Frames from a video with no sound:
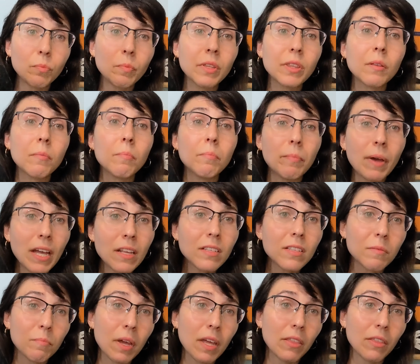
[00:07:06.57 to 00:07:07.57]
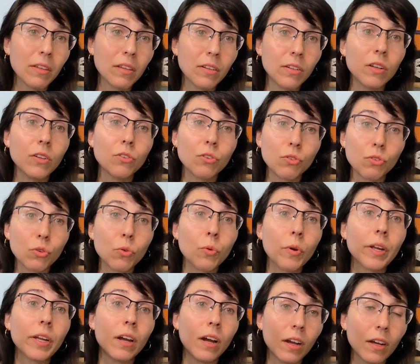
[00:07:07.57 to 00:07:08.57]
but the best method to
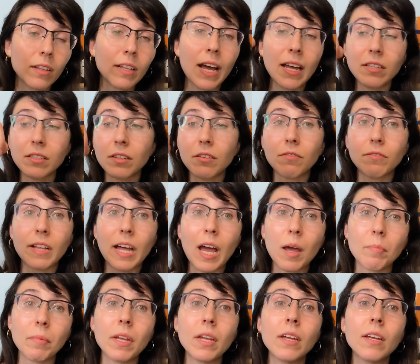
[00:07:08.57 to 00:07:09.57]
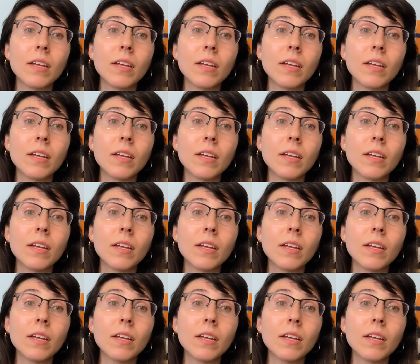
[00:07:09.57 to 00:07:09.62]
storing a classic flap